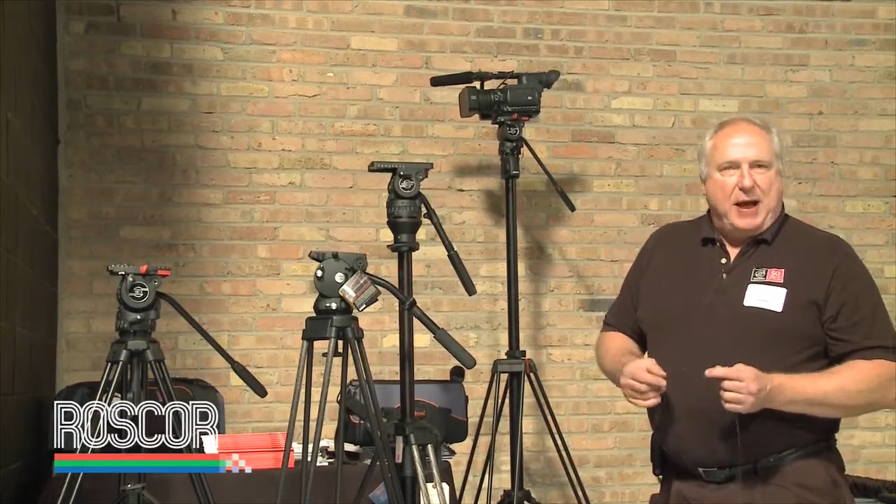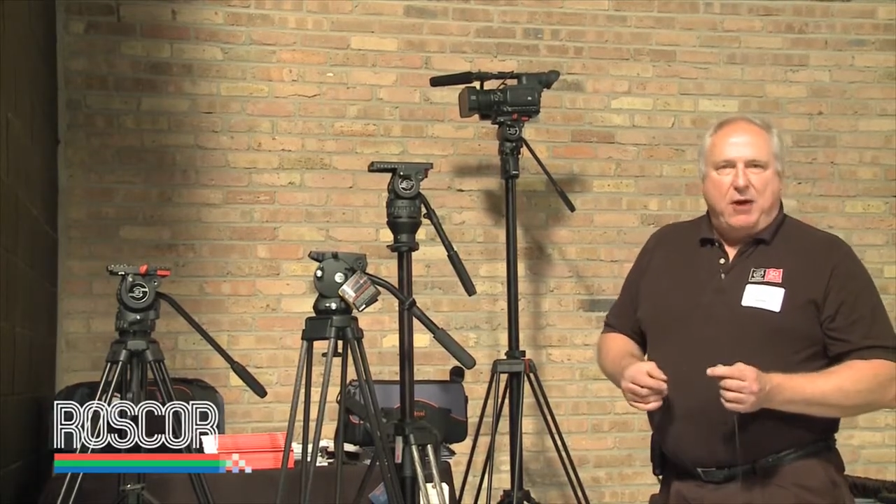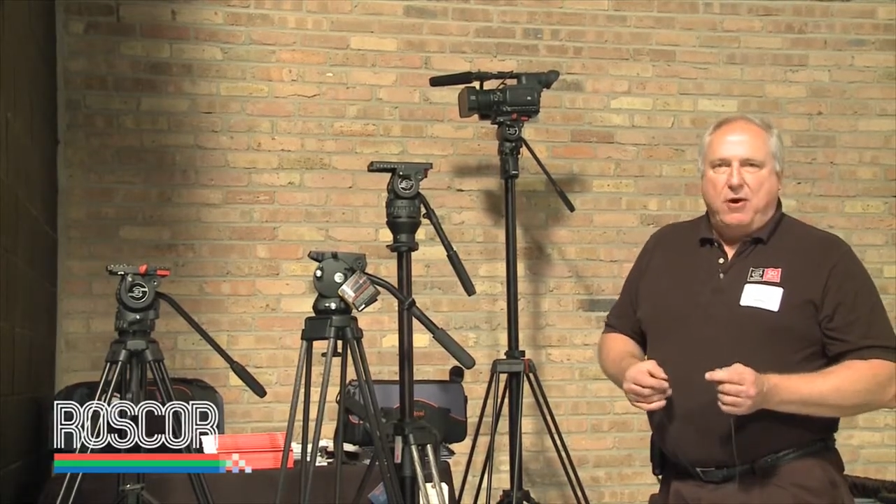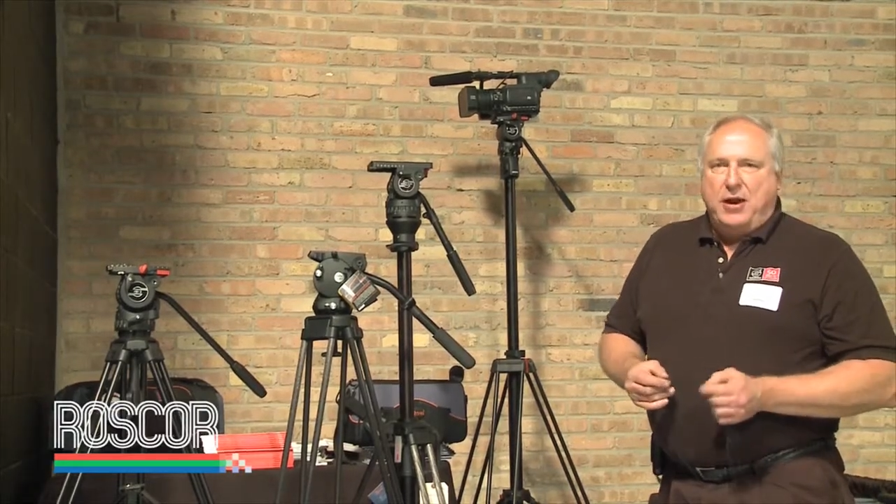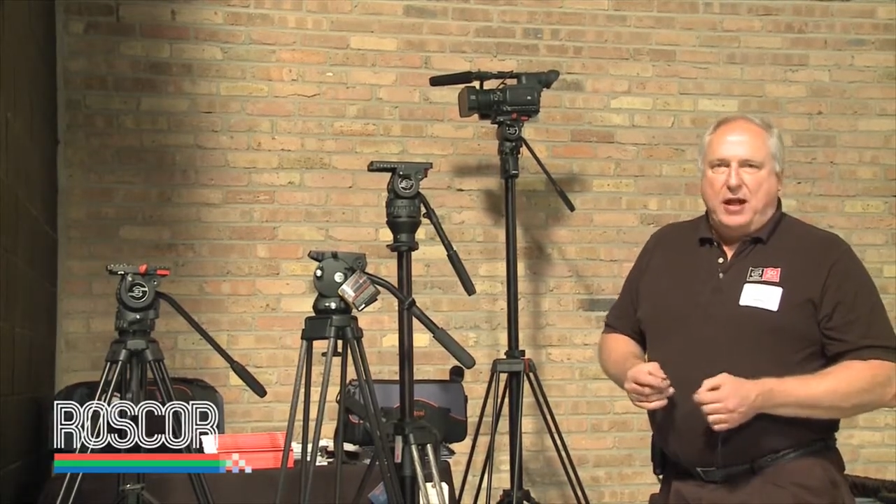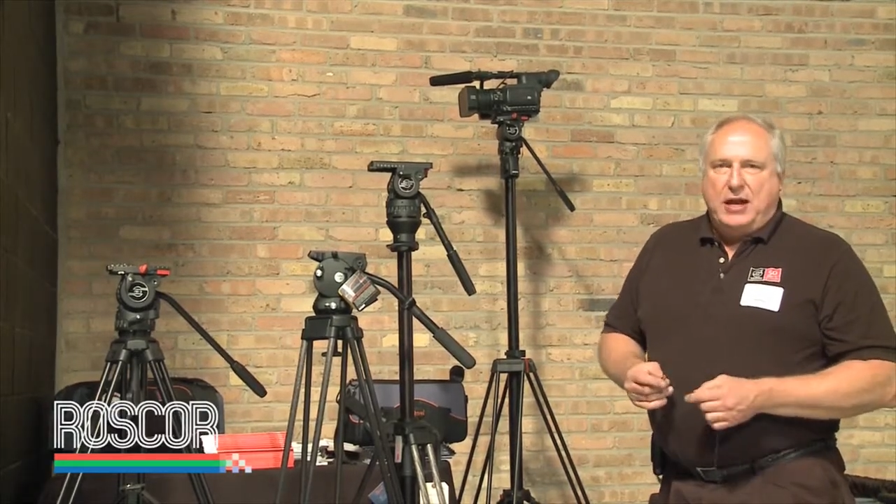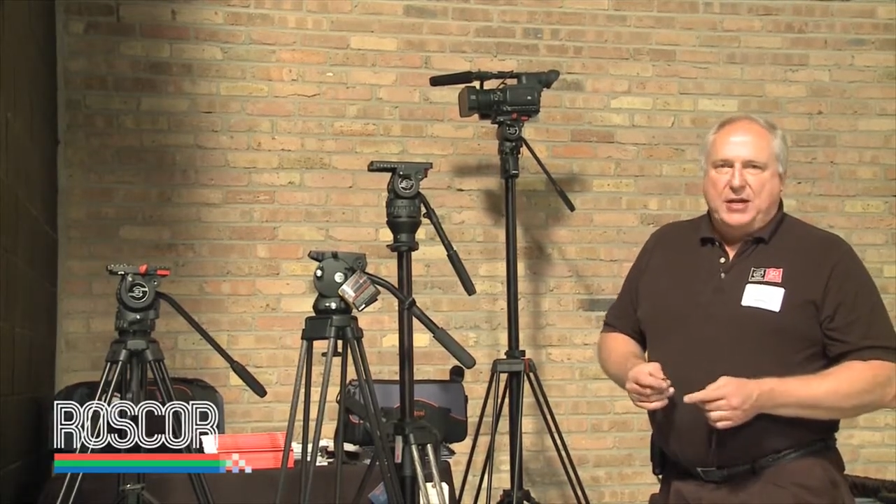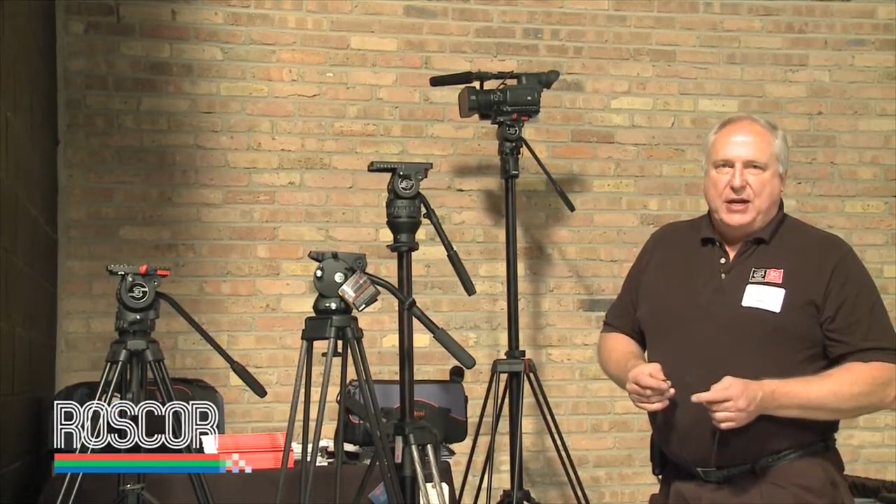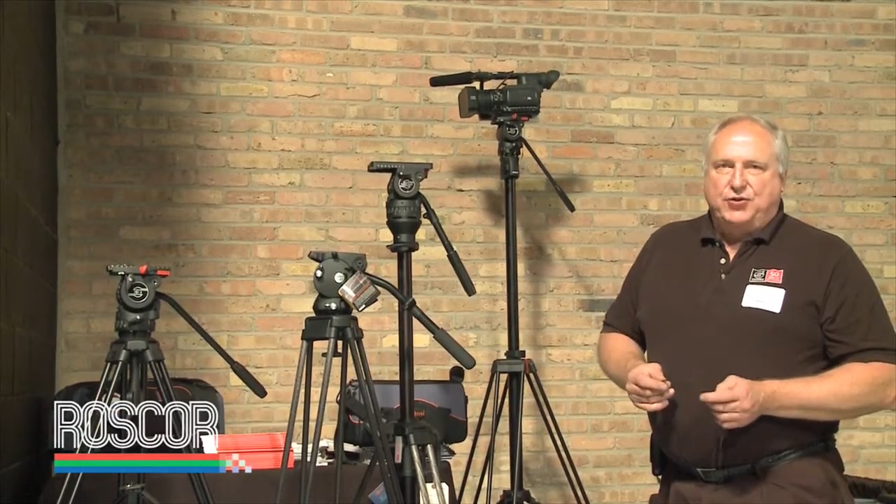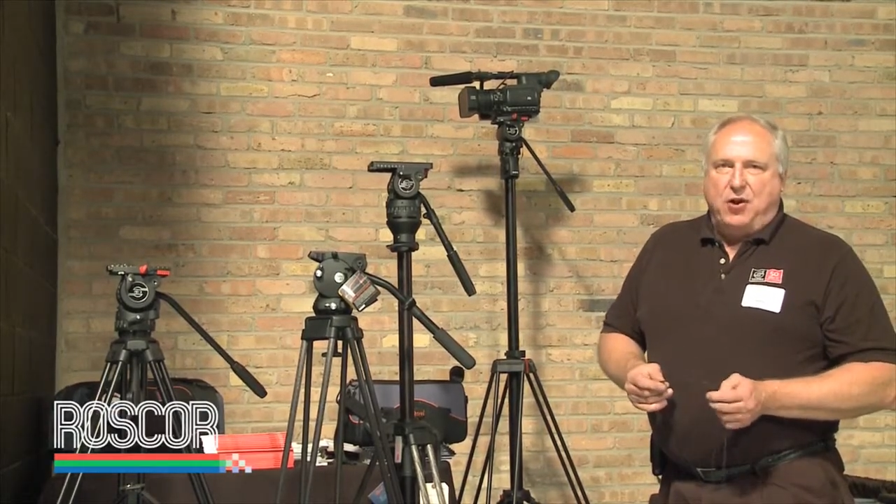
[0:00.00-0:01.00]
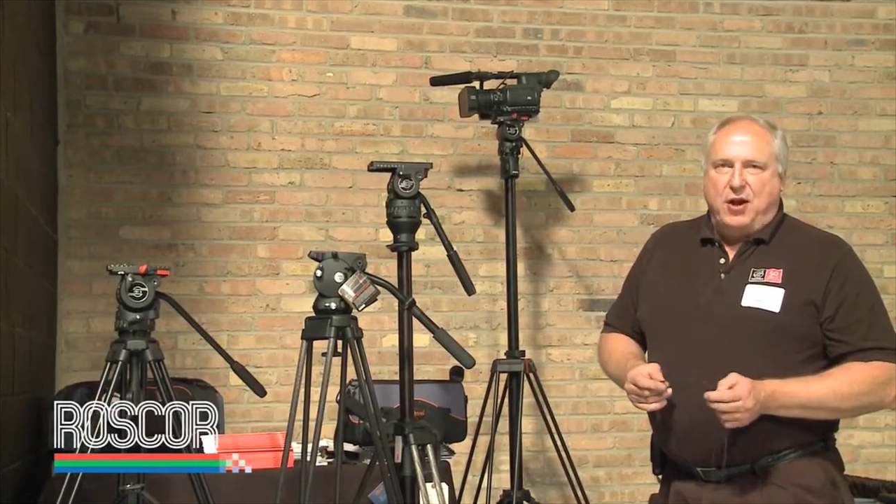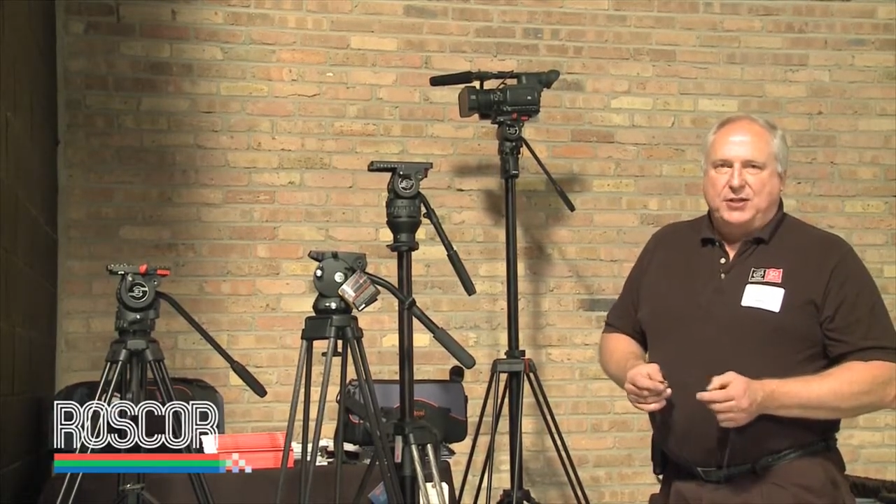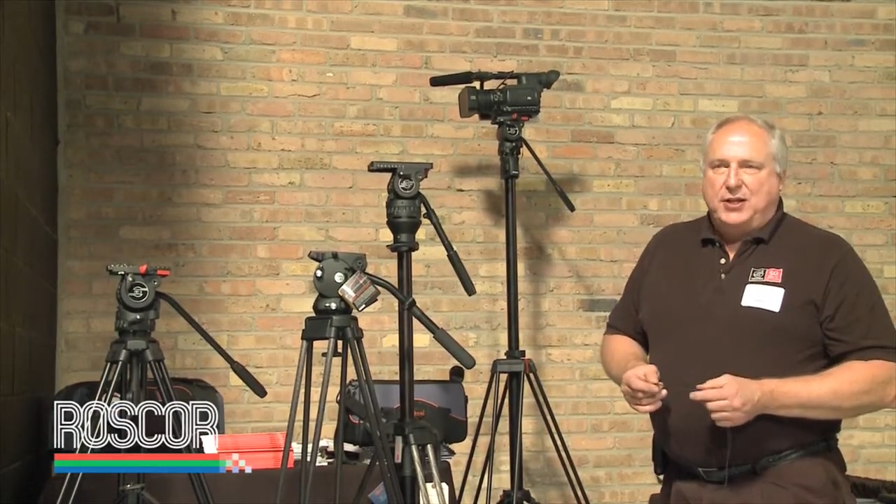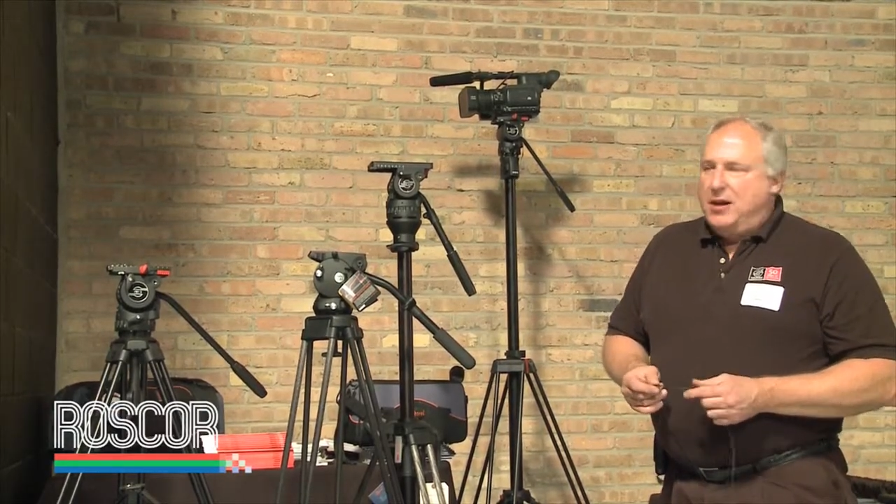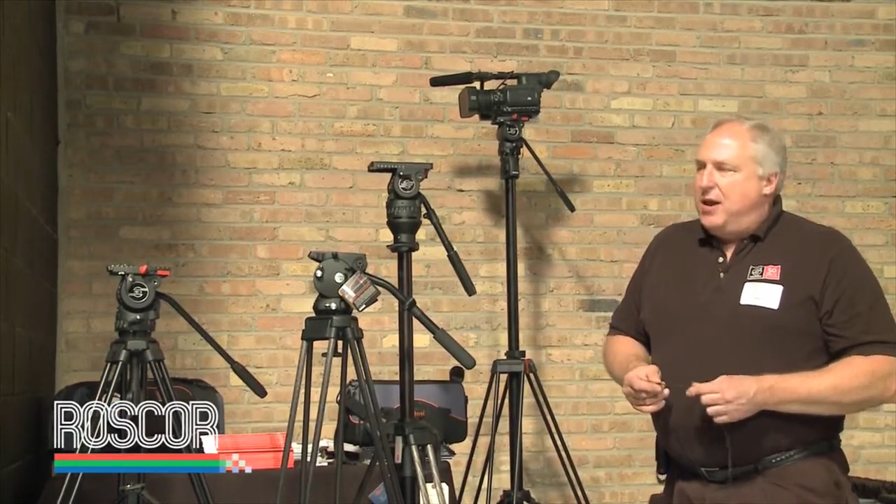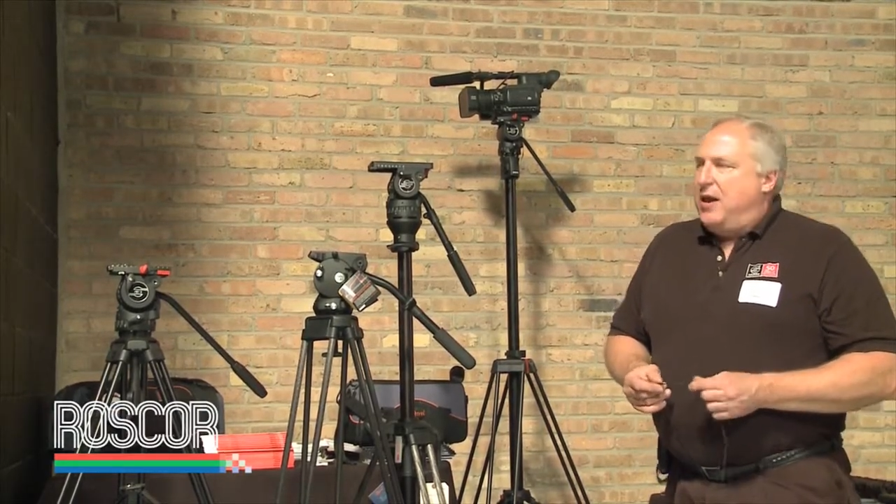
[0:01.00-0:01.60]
power an LED draws,